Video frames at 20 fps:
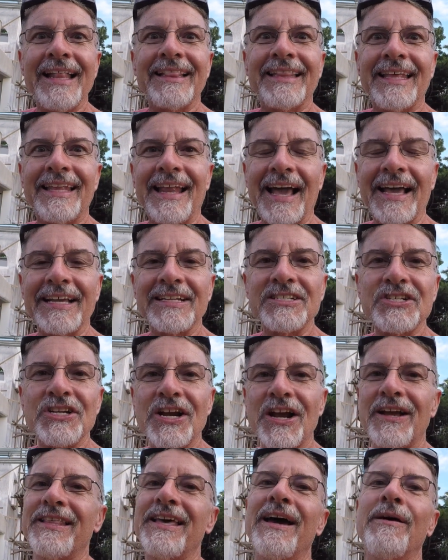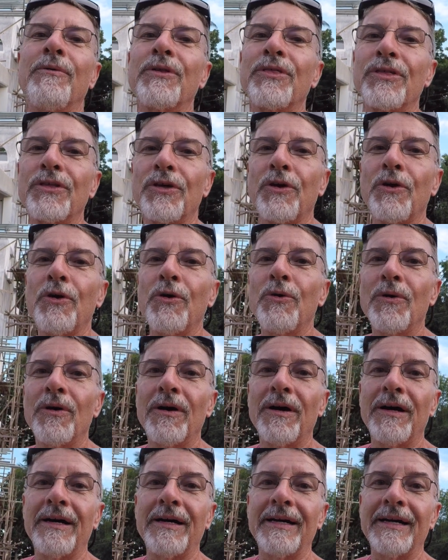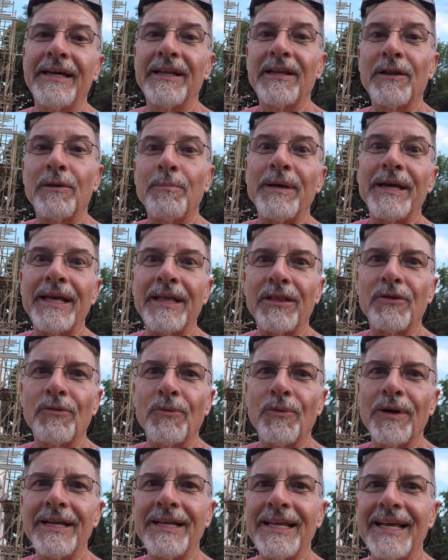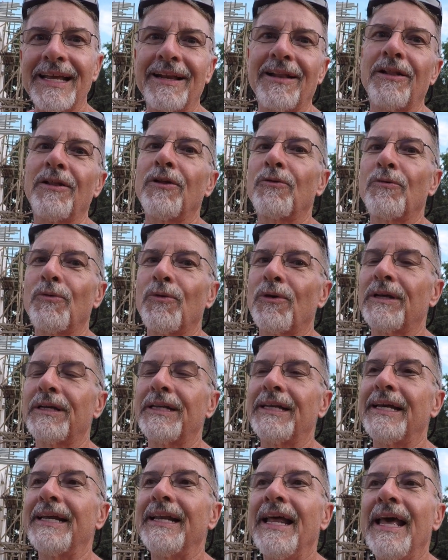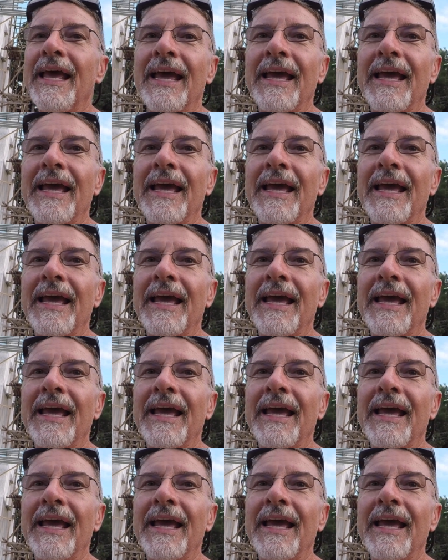then I can share that with you, and it'll be in 3D and it'll look really neat.